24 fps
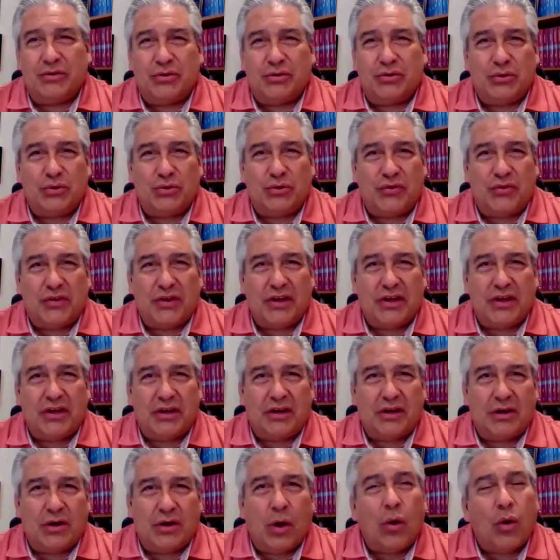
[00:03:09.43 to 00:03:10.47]
to
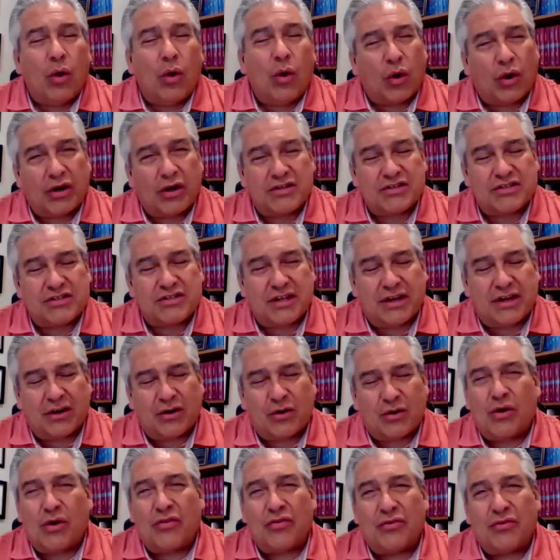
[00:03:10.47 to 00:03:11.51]
the cohorts that are
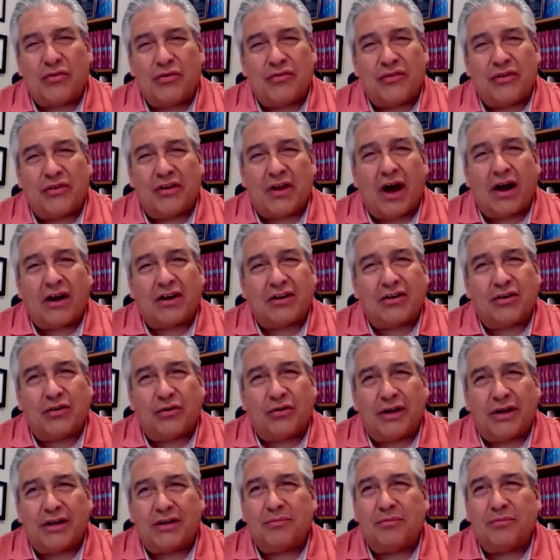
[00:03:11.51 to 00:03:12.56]
going through the
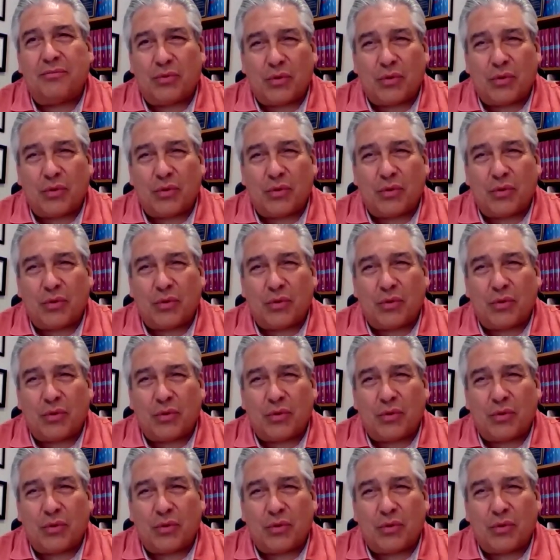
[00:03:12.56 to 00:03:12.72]
doctorate